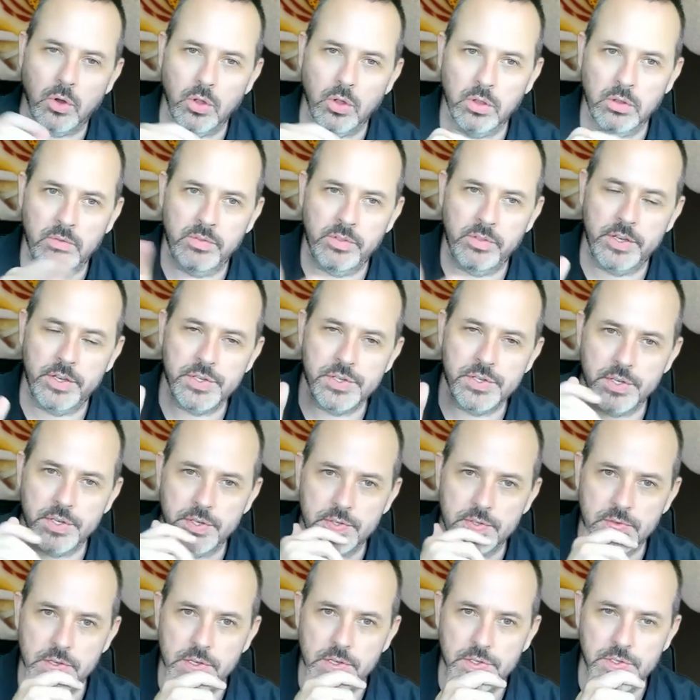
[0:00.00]
where all of
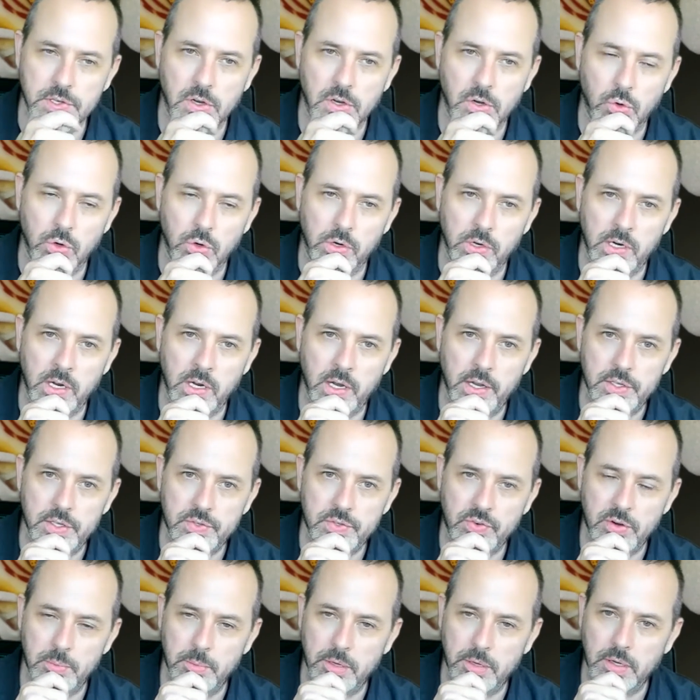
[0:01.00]
this is
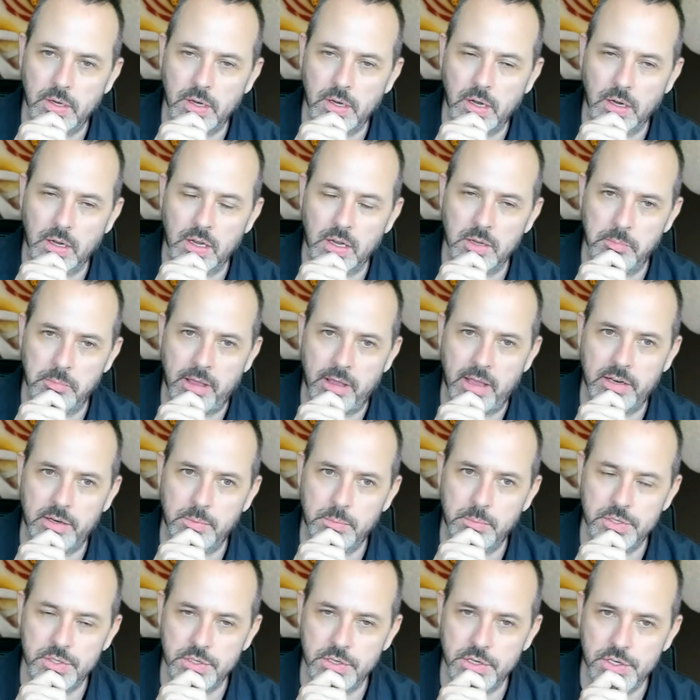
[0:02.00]
organized from a
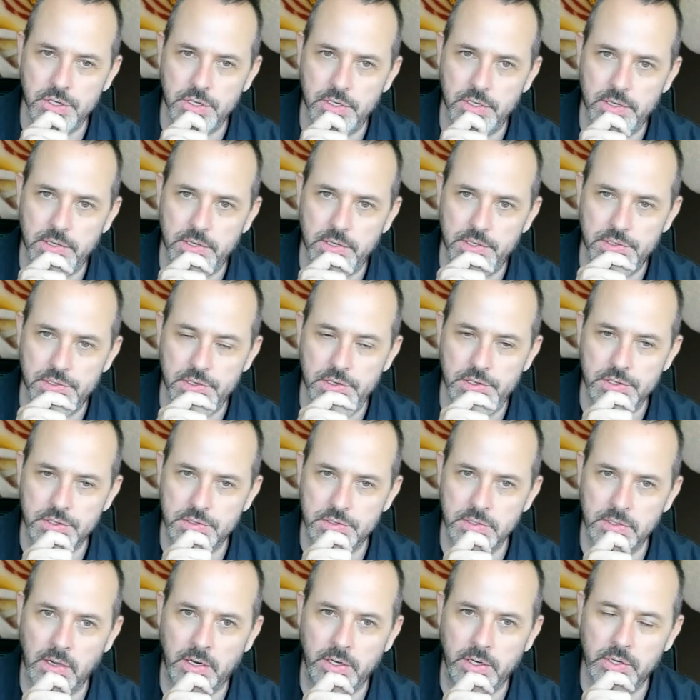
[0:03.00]
command position,
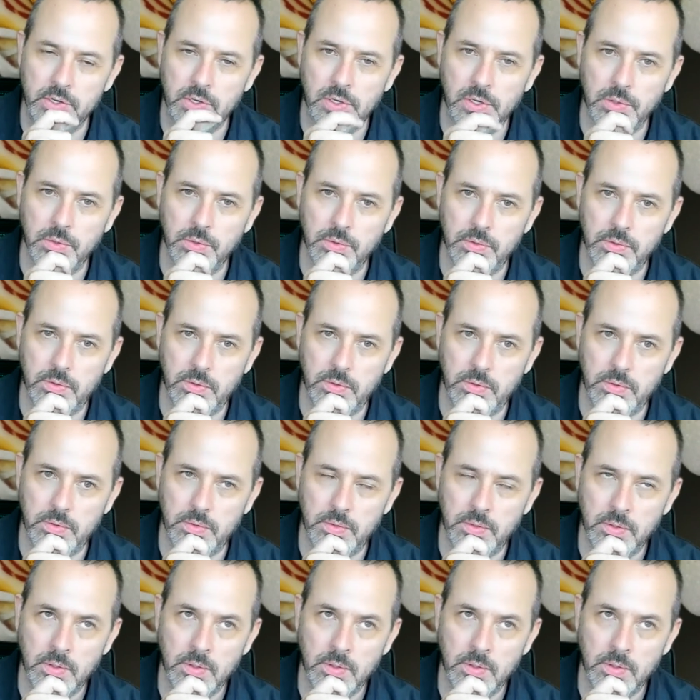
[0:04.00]
is not at all.